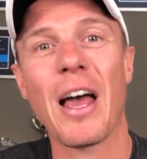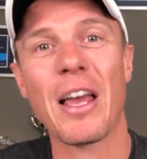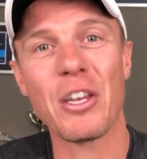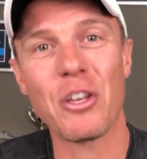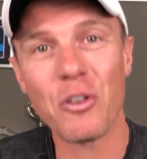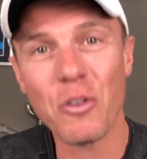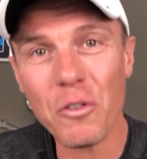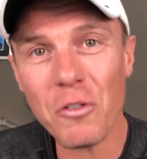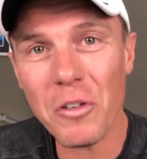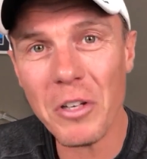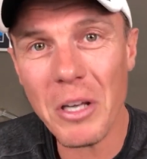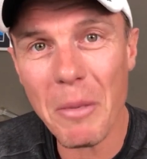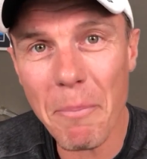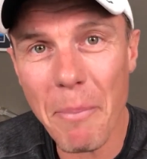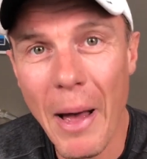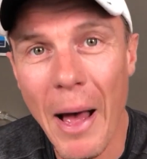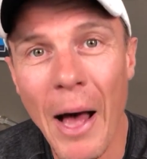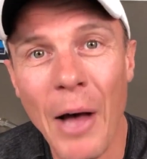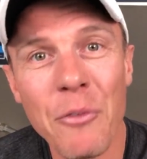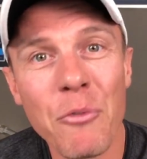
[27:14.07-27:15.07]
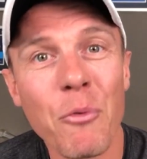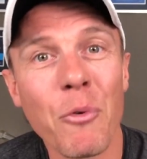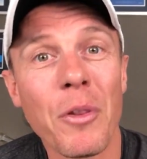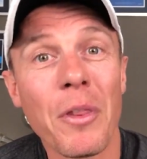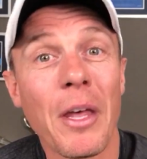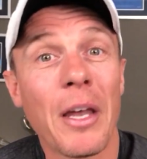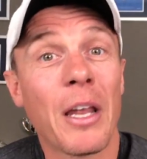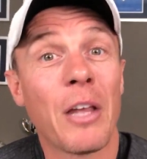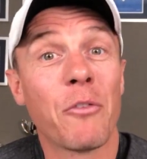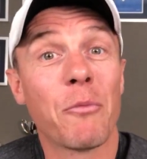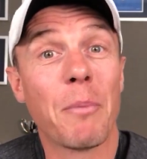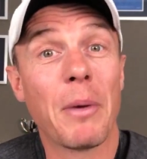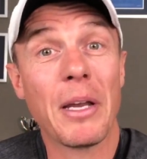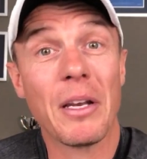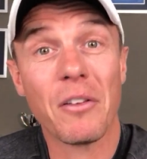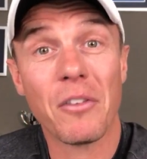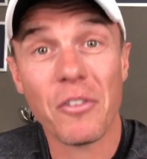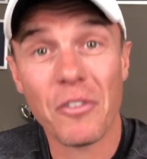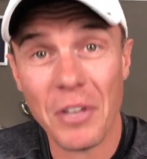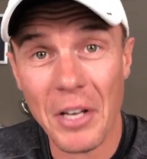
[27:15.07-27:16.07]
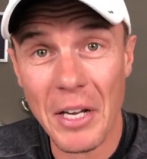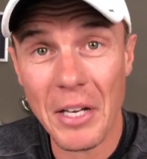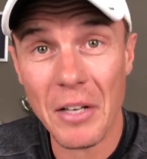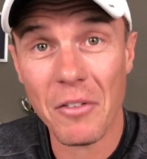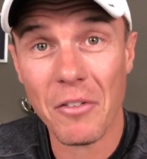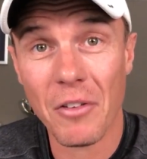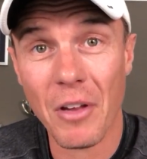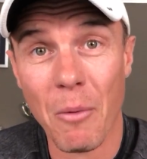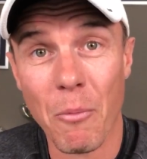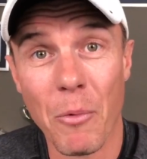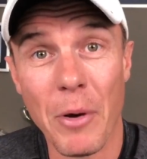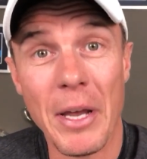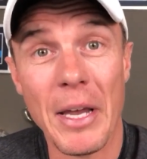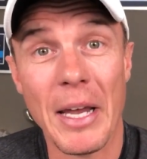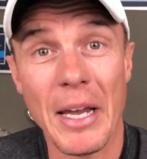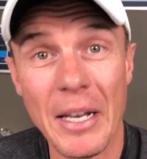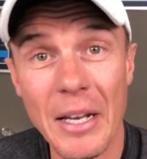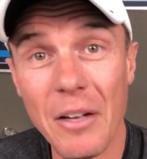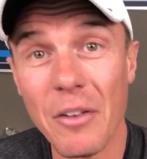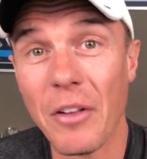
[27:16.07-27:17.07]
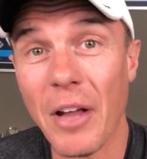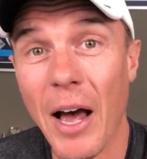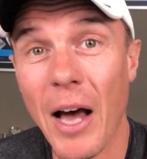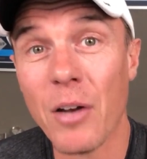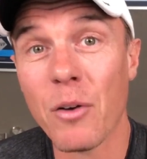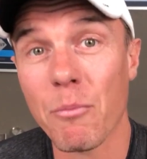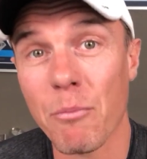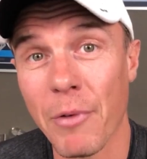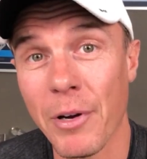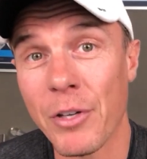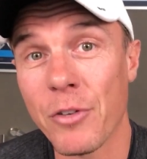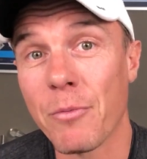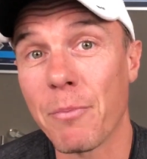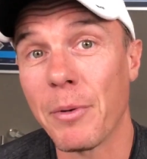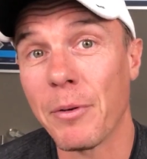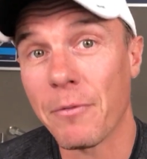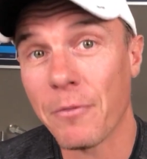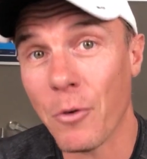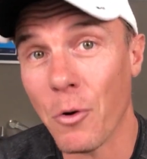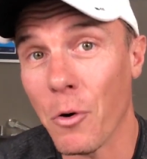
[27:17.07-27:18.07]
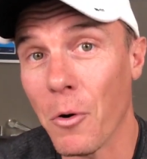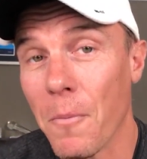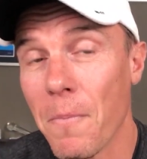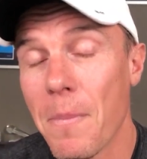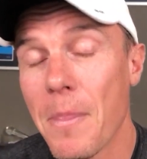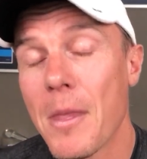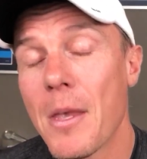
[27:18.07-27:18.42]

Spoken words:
are using a password that has been seen somewhere in a data breach before.